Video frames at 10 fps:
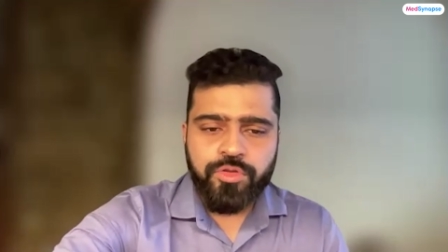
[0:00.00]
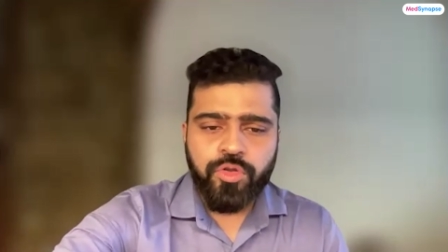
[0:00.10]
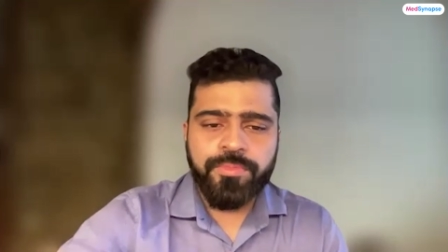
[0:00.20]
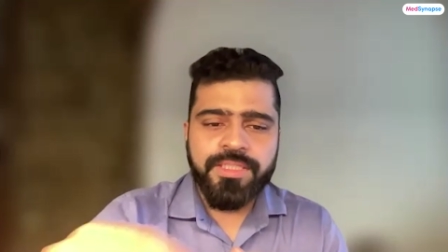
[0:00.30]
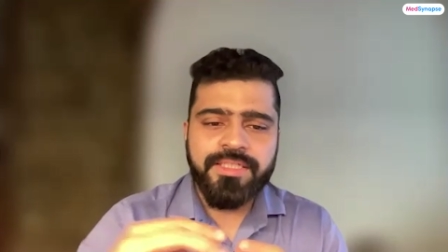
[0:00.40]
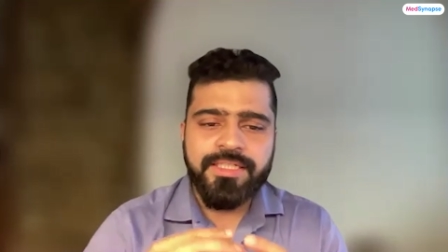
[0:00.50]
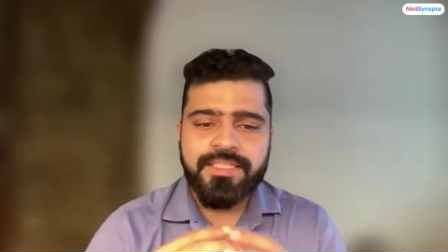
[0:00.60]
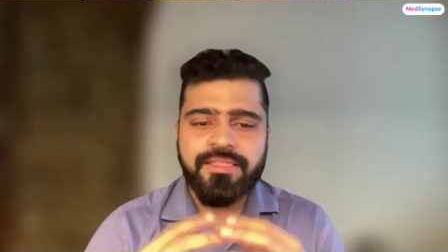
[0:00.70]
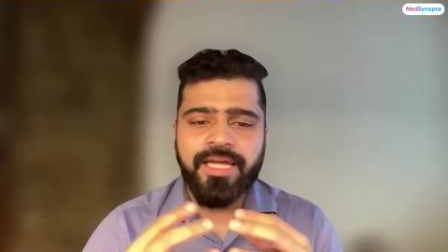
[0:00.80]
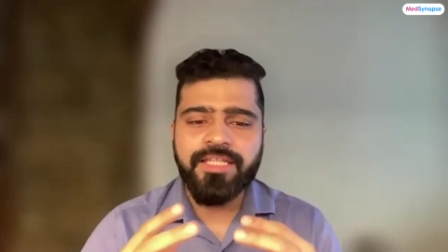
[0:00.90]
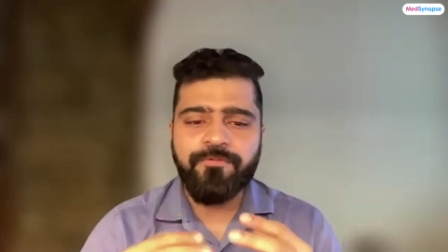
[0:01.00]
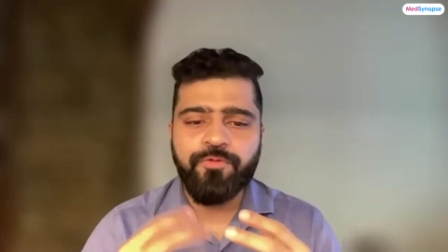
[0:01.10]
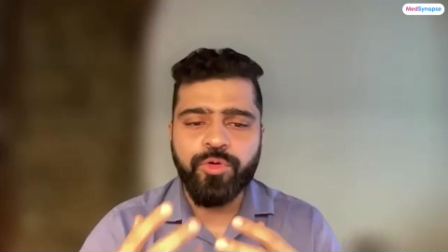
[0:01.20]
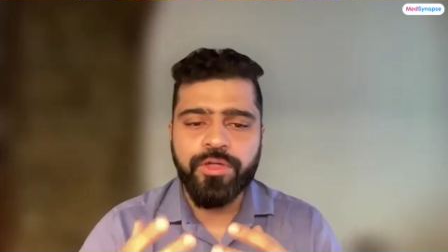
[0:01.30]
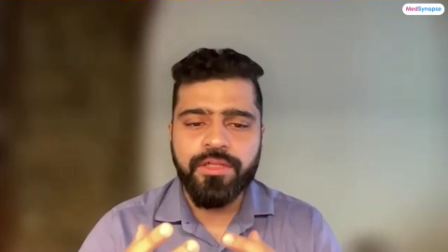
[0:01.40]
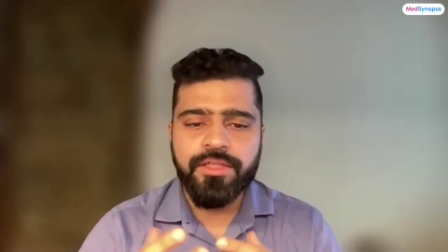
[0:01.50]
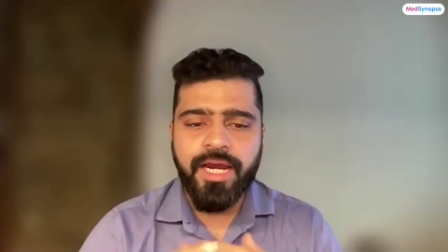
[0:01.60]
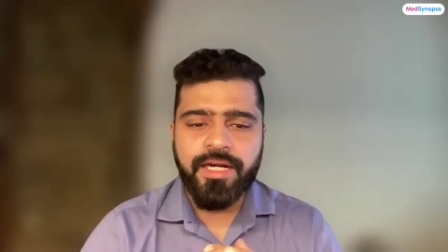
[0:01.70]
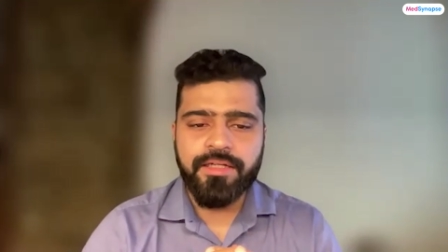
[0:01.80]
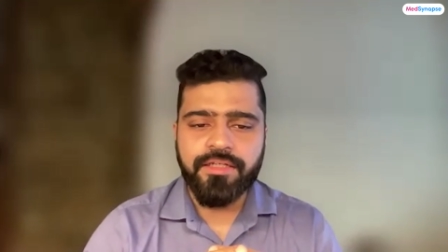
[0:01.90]
So obesity is like that fuel
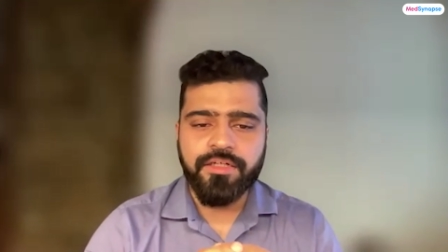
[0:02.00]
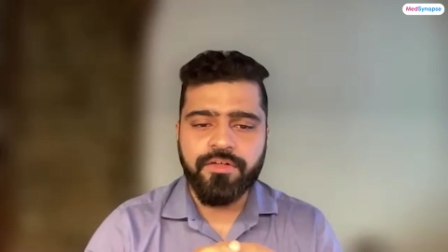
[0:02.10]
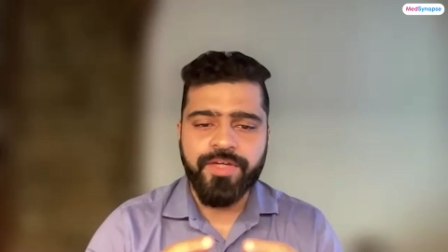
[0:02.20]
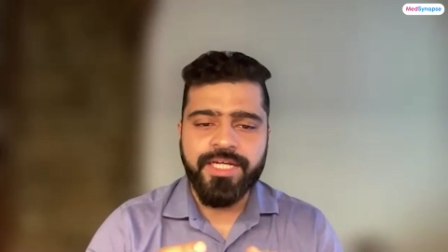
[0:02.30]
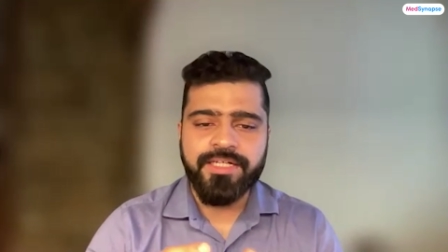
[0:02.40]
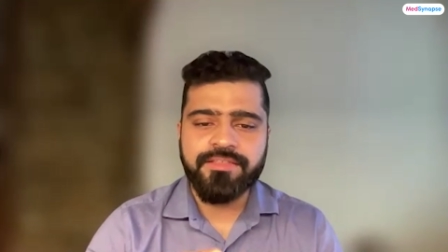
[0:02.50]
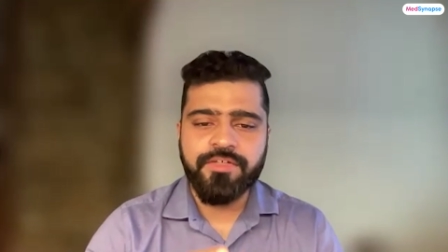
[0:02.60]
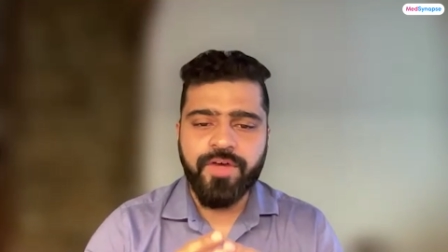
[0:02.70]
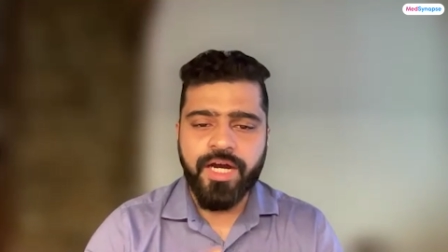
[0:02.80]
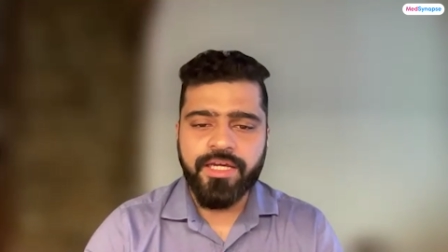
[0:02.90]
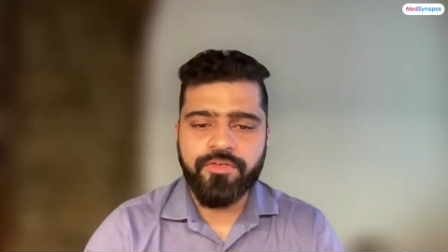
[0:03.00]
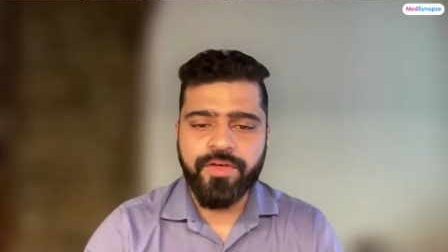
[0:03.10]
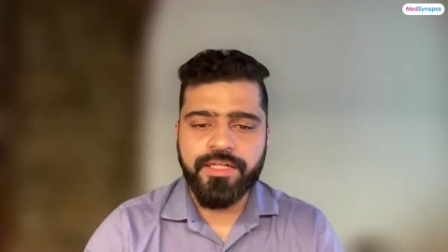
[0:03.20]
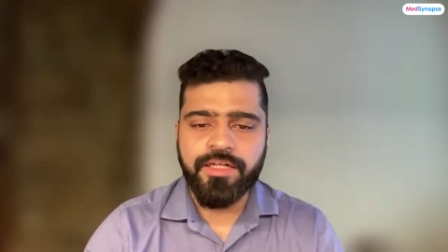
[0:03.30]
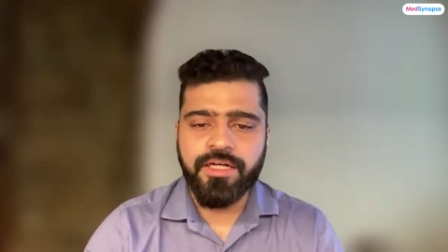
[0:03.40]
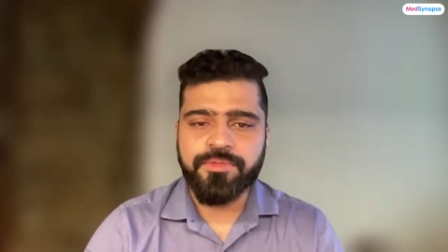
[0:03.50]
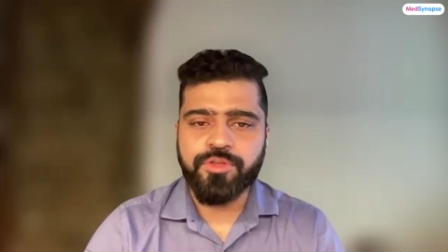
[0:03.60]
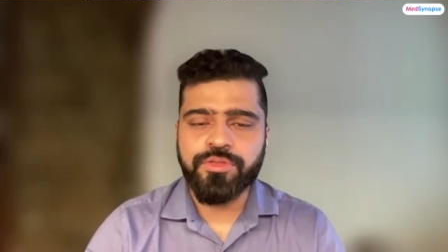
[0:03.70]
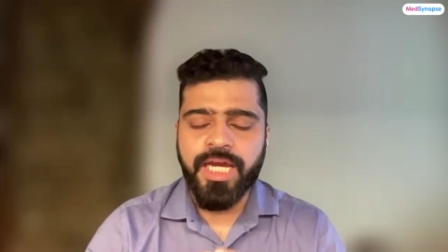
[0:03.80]
that feeds the fire when it comes to